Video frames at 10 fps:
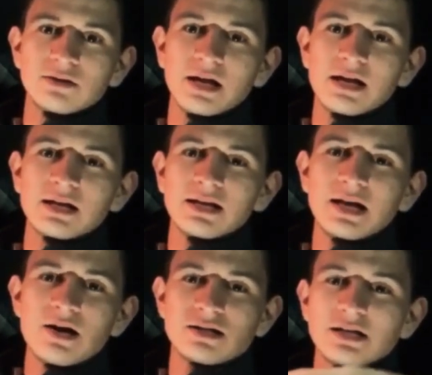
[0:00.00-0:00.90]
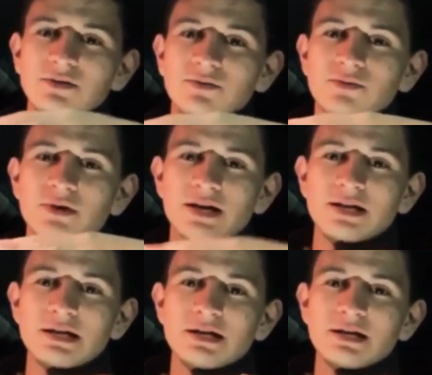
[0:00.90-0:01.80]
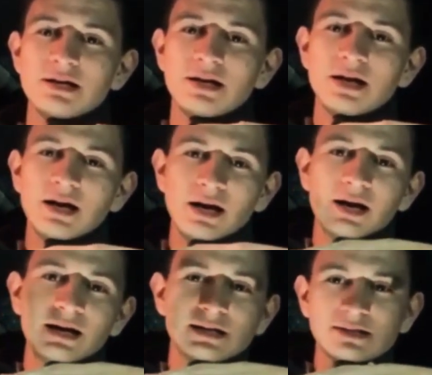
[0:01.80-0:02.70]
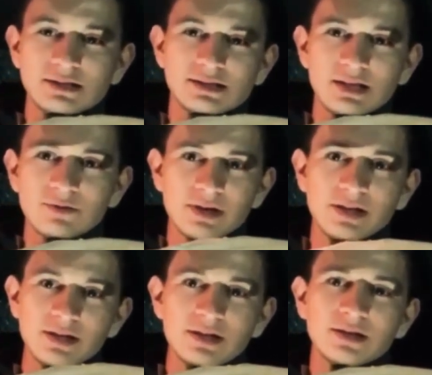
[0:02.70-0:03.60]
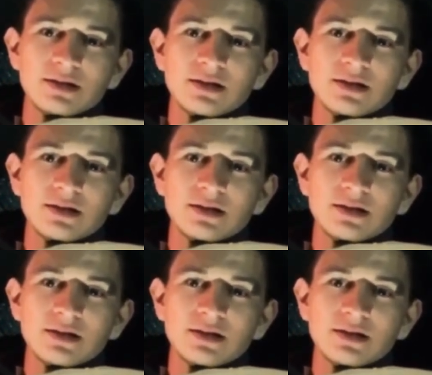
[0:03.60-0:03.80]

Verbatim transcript: Like, Get Out is like right here, Us is like right here.